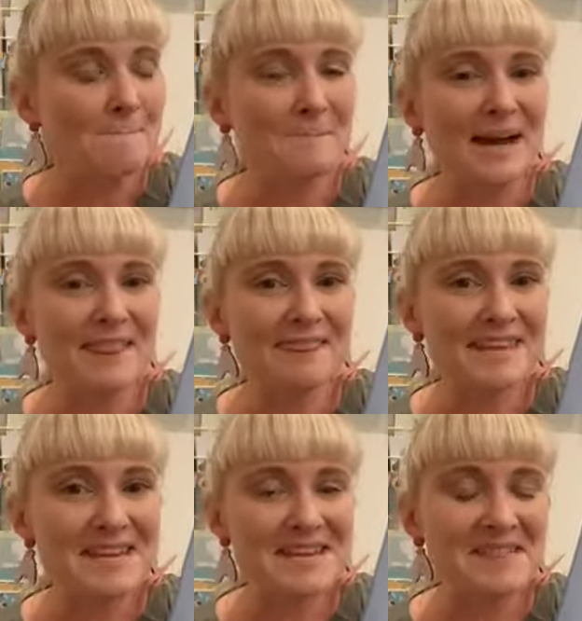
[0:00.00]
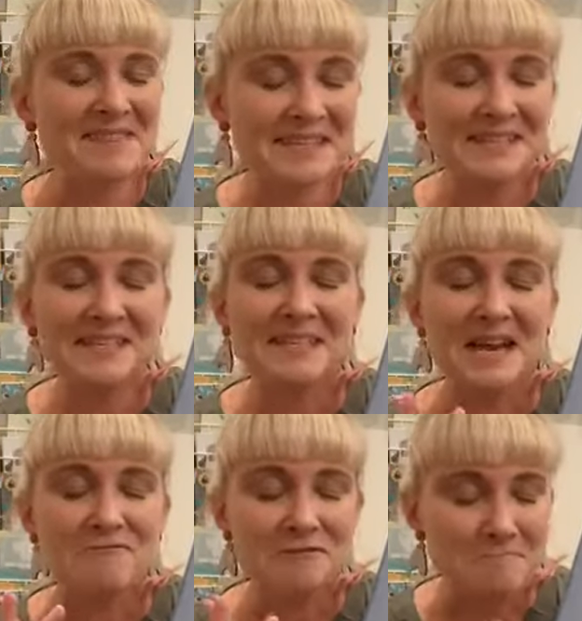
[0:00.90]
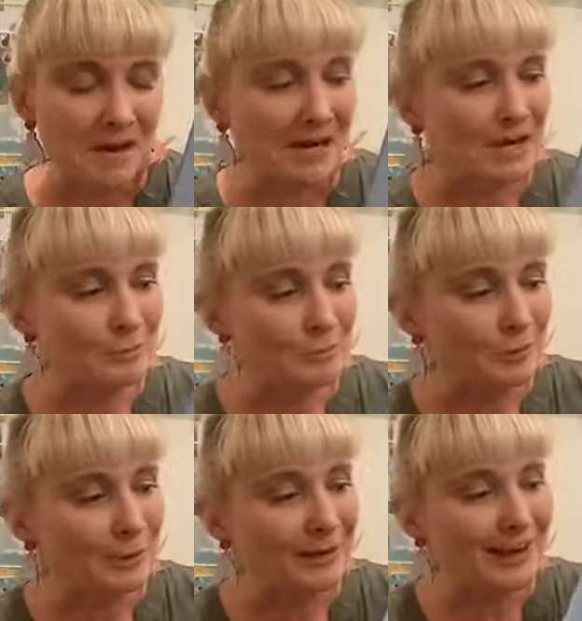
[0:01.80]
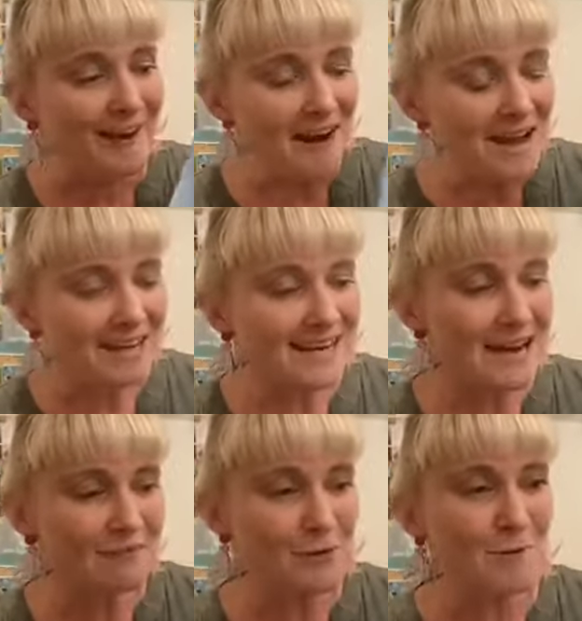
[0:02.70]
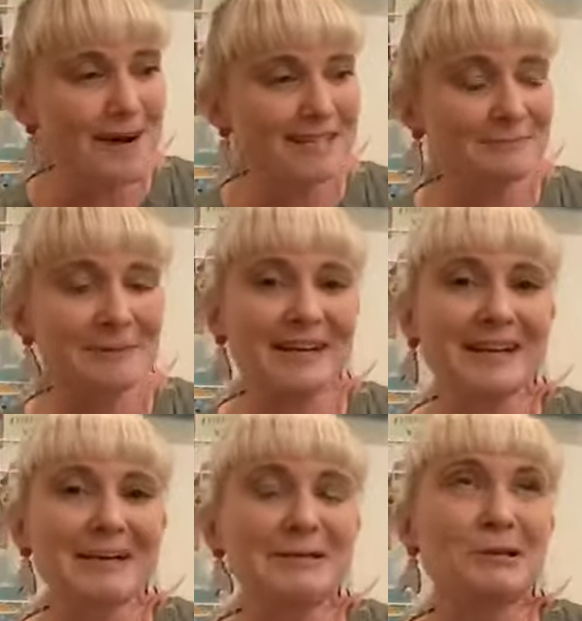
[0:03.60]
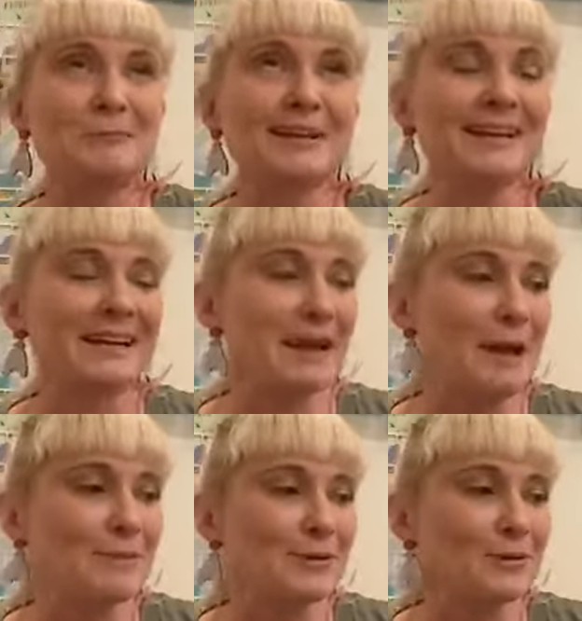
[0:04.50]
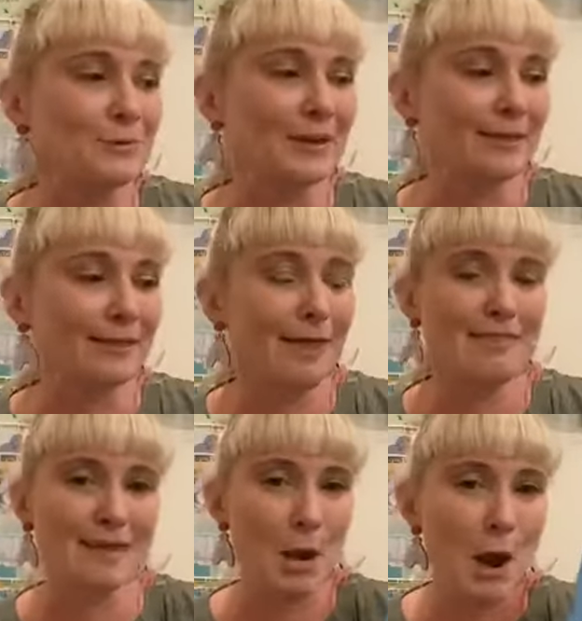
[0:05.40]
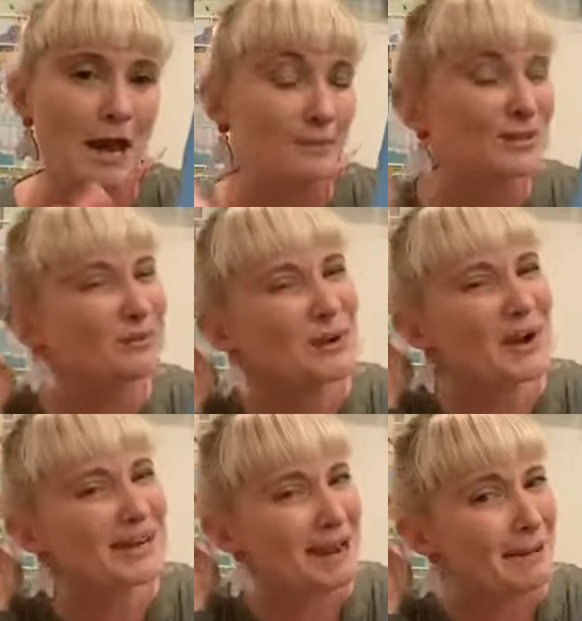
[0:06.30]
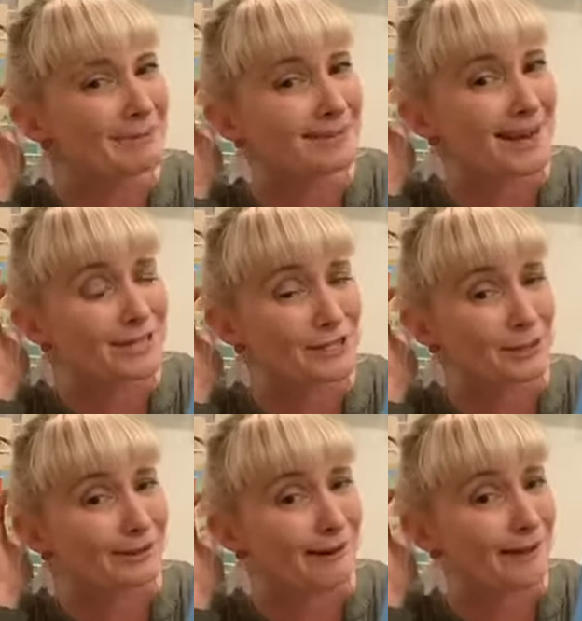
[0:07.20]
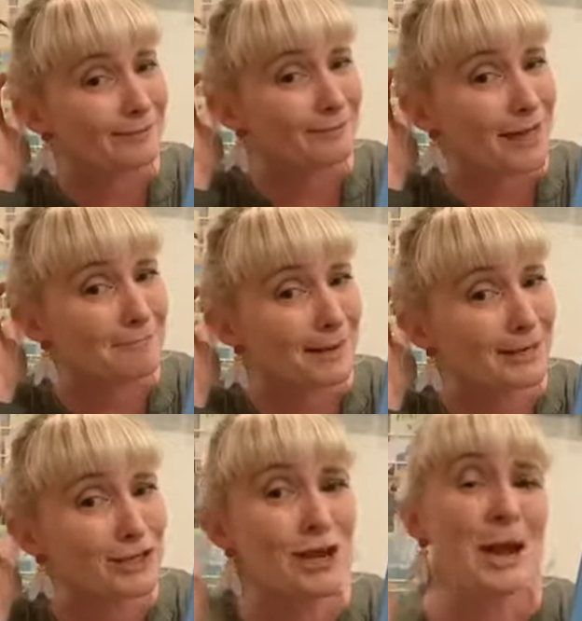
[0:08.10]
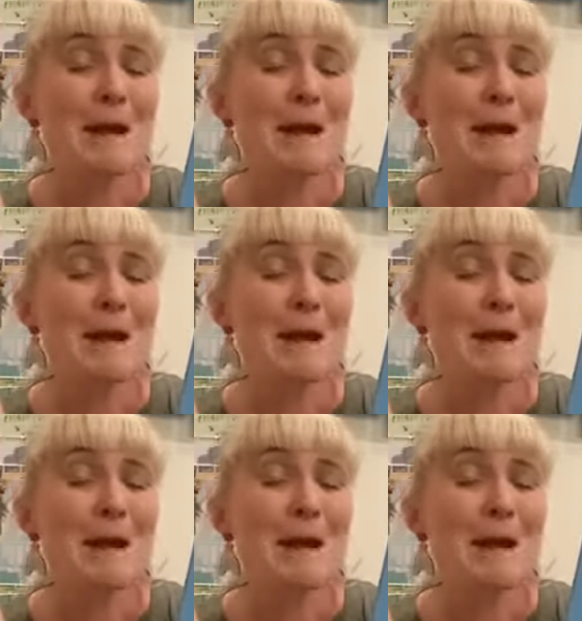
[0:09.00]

But this is a remarkable book. I have always been a little bit enamoured with the Ibis. Or not enamoured, I actually don't like them that much.